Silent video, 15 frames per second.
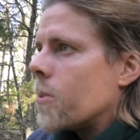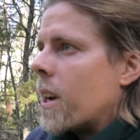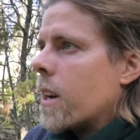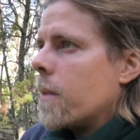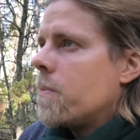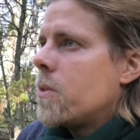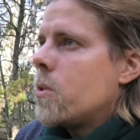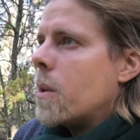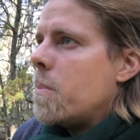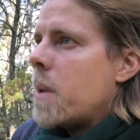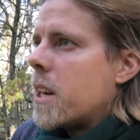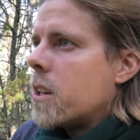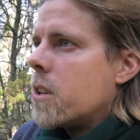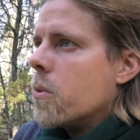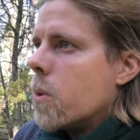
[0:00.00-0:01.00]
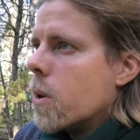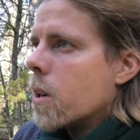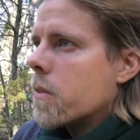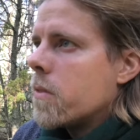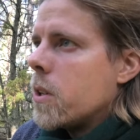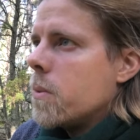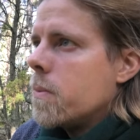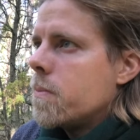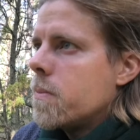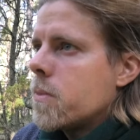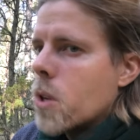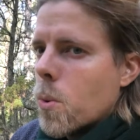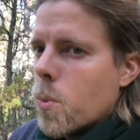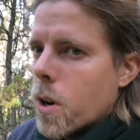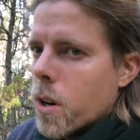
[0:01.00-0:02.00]
well, to a better worldview,
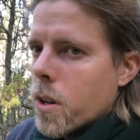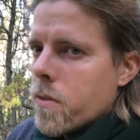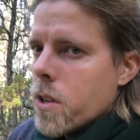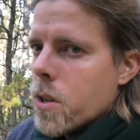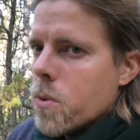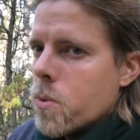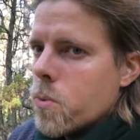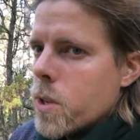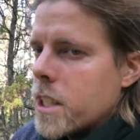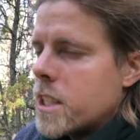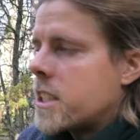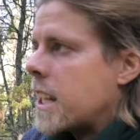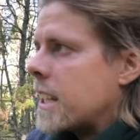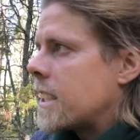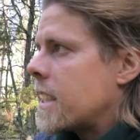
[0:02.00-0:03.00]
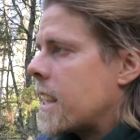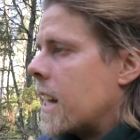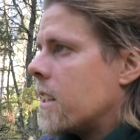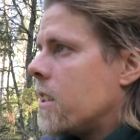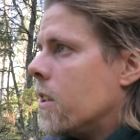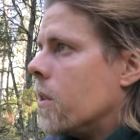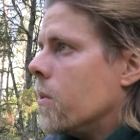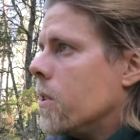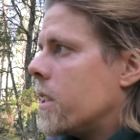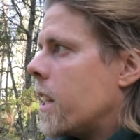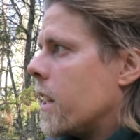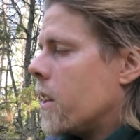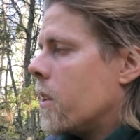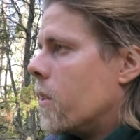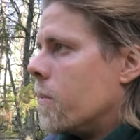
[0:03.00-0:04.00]
to a worldview which says that, you know, you
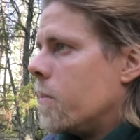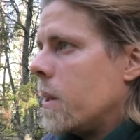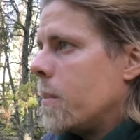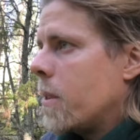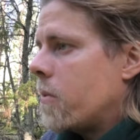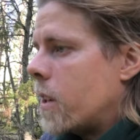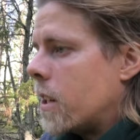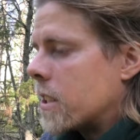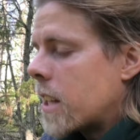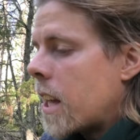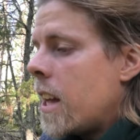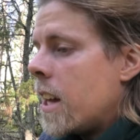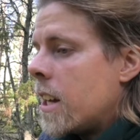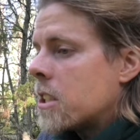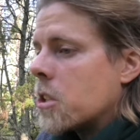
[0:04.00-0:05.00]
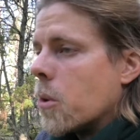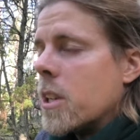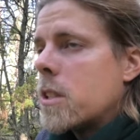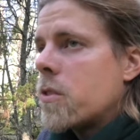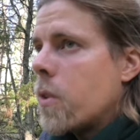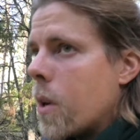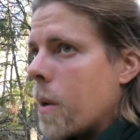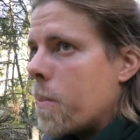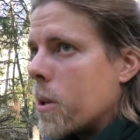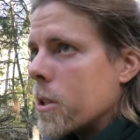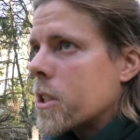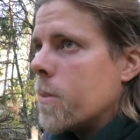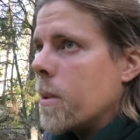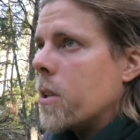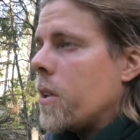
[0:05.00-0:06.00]
take your own people first. So it's fully
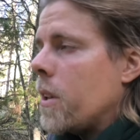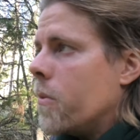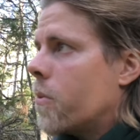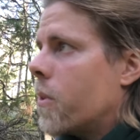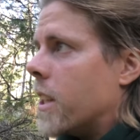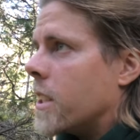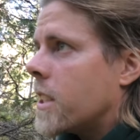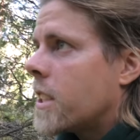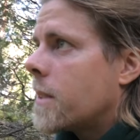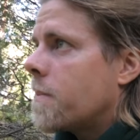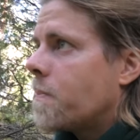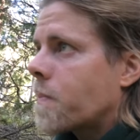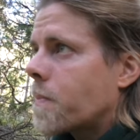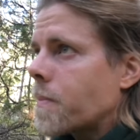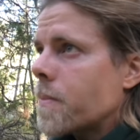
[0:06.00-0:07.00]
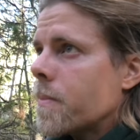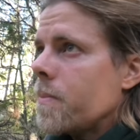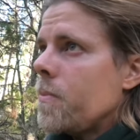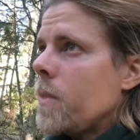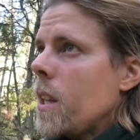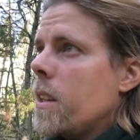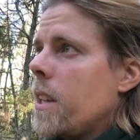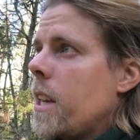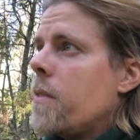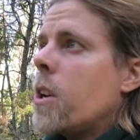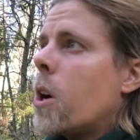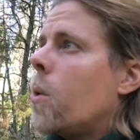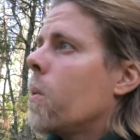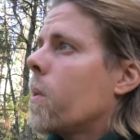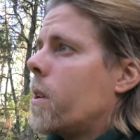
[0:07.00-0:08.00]
possible to influence
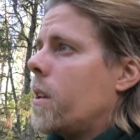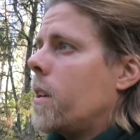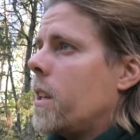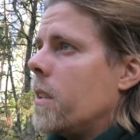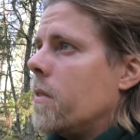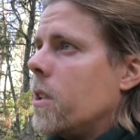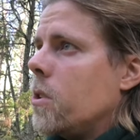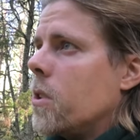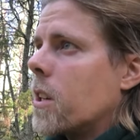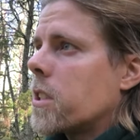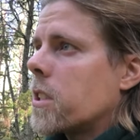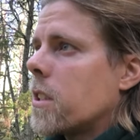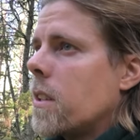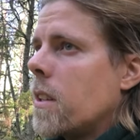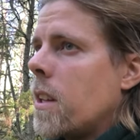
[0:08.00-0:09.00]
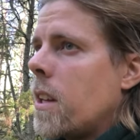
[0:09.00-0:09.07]
even older individuals.